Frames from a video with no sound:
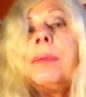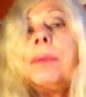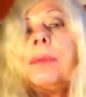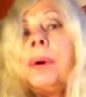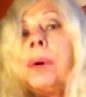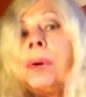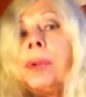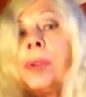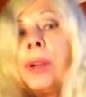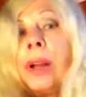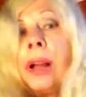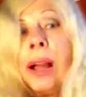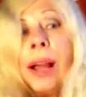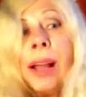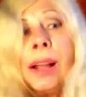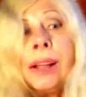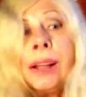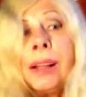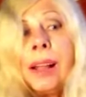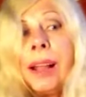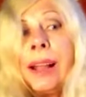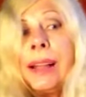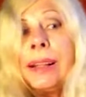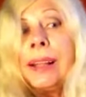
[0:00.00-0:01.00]
both
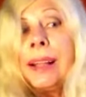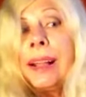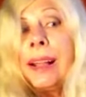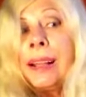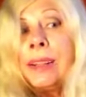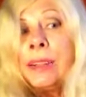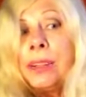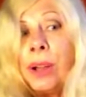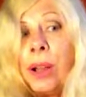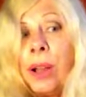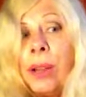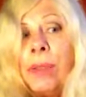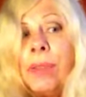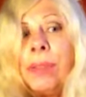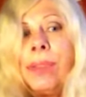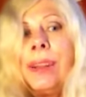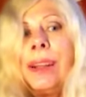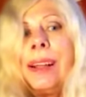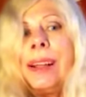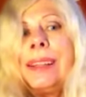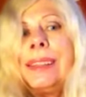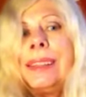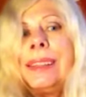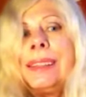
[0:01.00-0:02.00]
online and
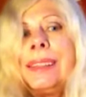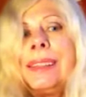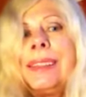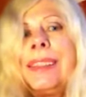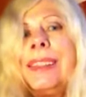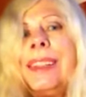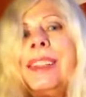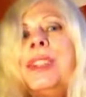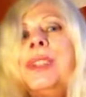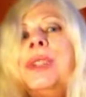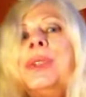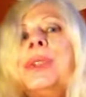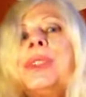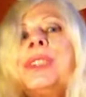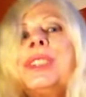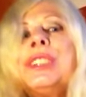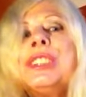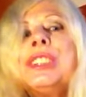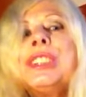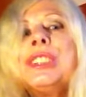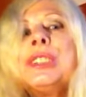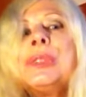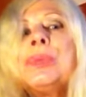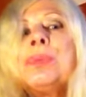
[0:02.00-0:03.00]
offline. You
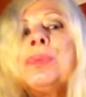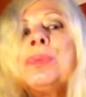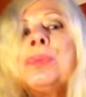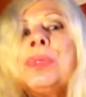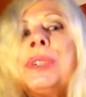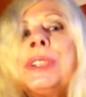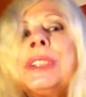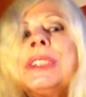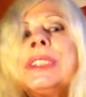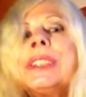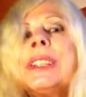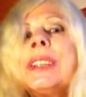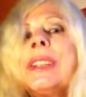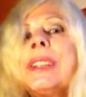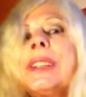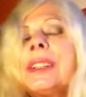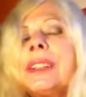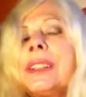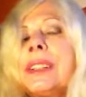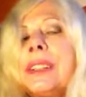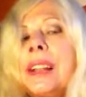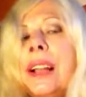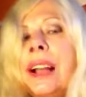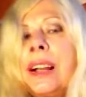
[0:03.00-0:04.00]
can spritz the
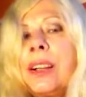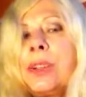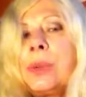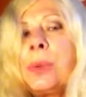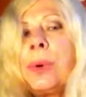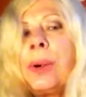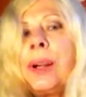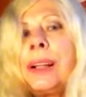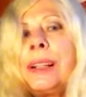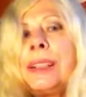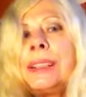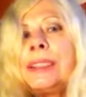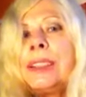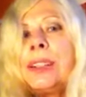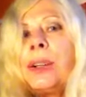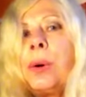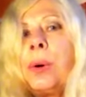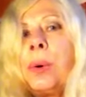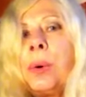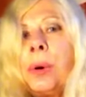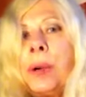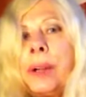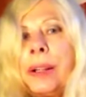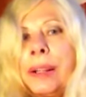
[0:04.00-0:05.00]
clockwise
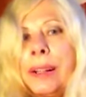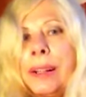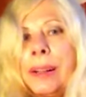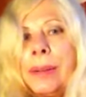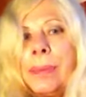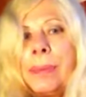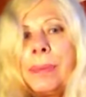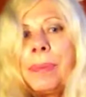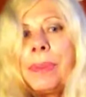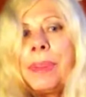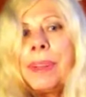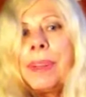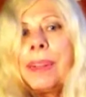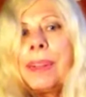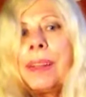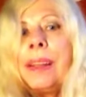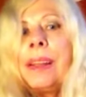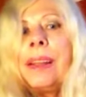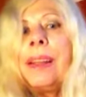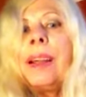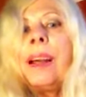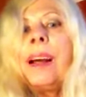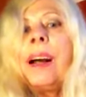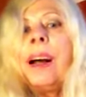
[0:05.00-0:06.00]
oil
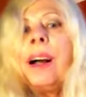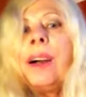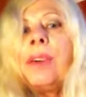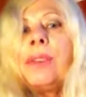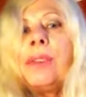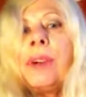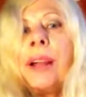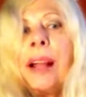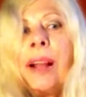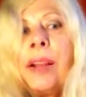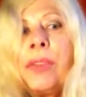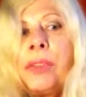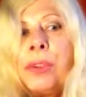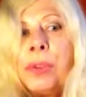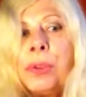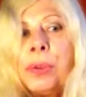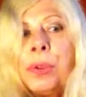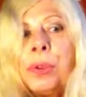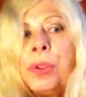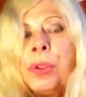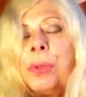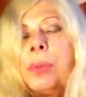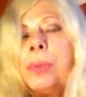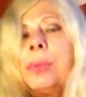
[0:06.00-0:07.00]
around the
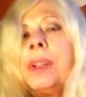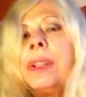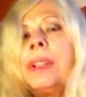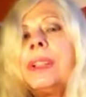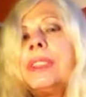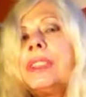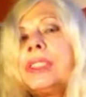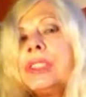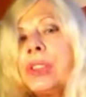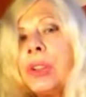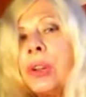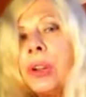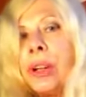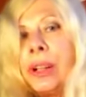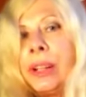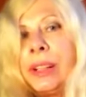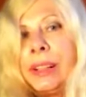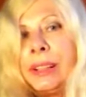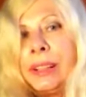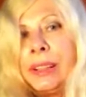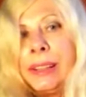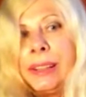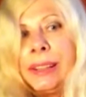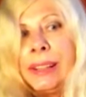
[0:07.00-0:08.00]
room,
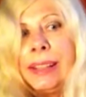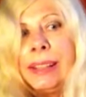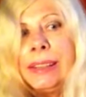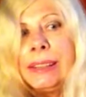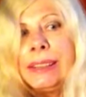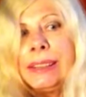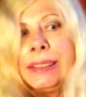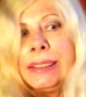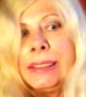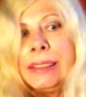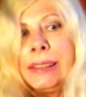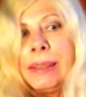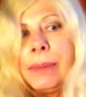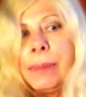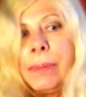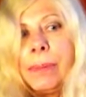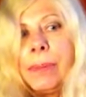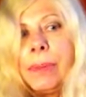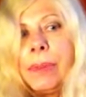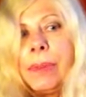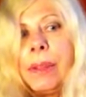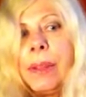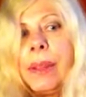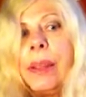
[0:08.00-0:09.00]
starting in the east.
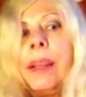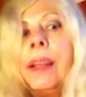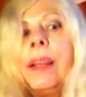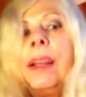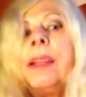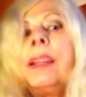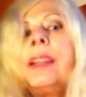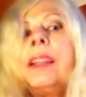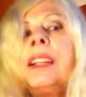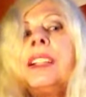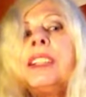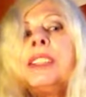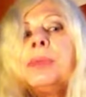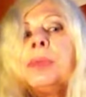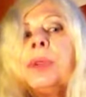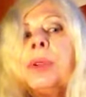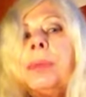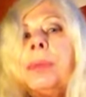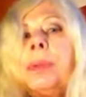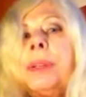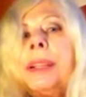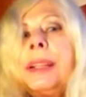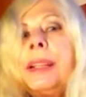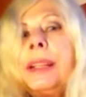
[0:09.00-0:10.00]
This
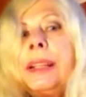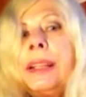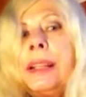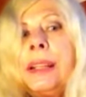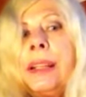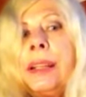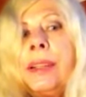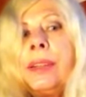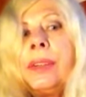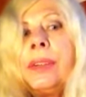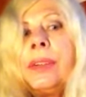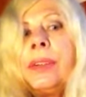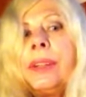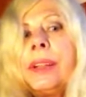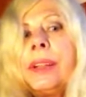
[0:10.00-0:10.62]
would be either